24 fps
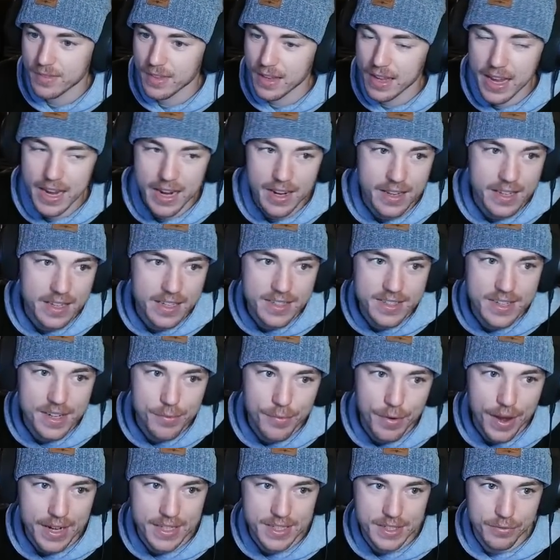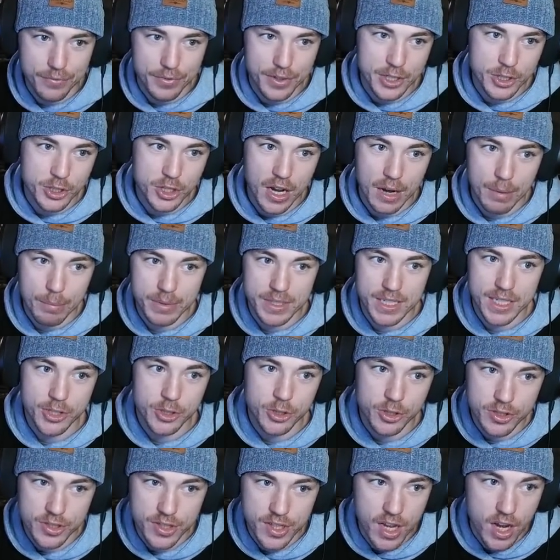in these Invent a Fish
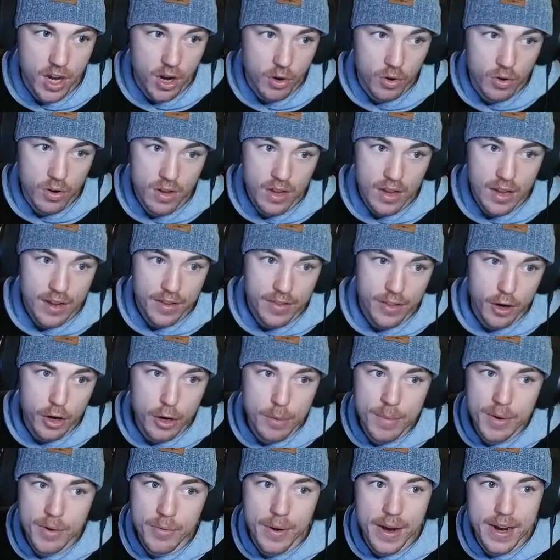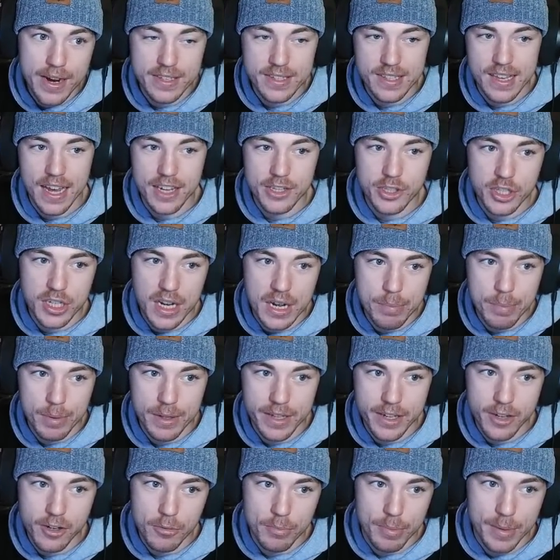competitions, though the Hermit Ray is catching up a
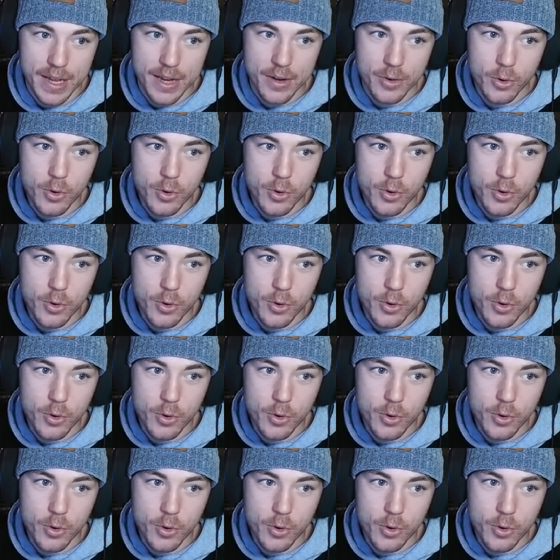little bit.